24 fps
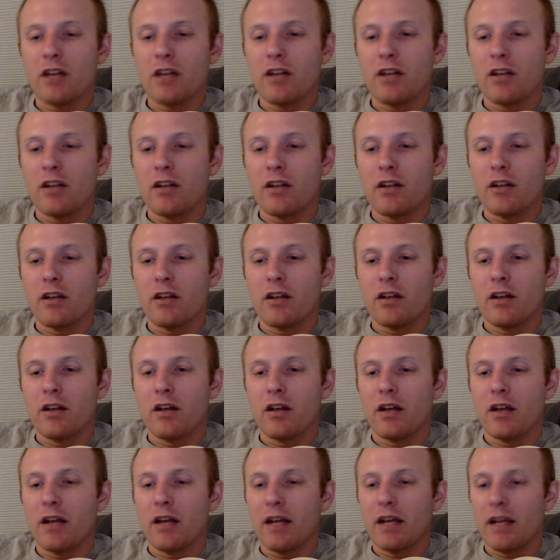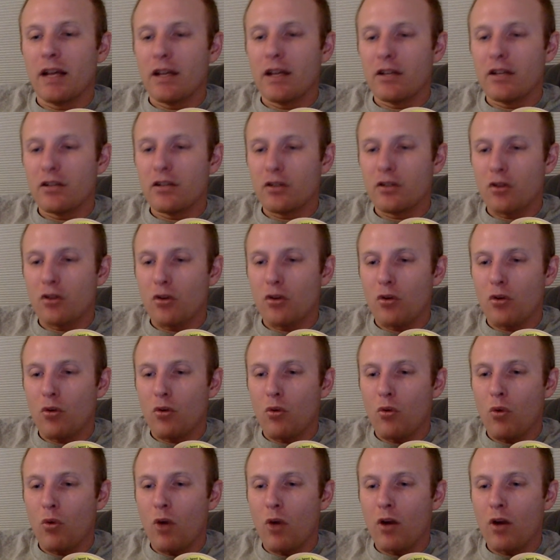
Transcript: She said, And